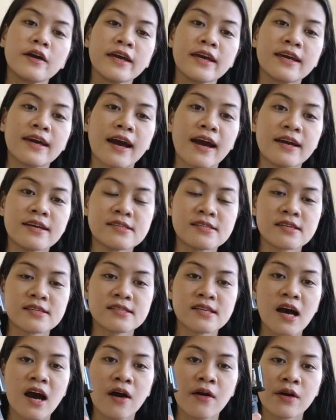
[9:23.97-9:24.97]
Okay, guys,
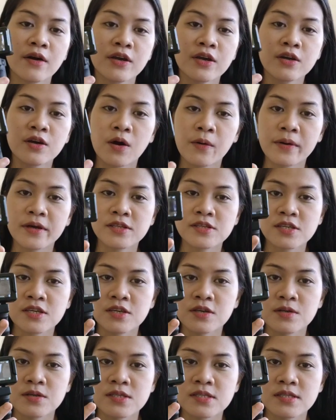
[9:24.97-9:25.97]
that's how are you going to
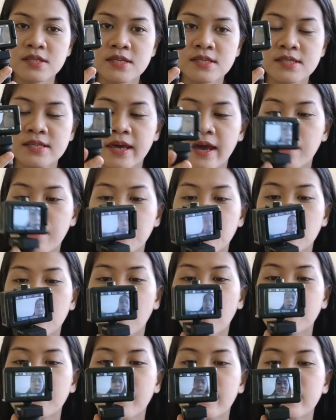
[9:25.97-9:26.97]
use this
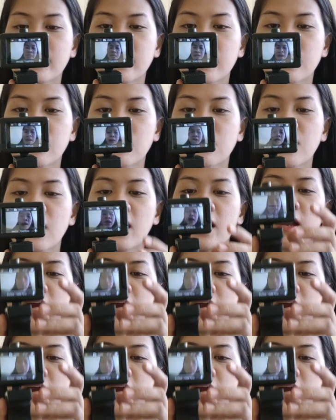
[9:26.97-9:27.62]
camera right here.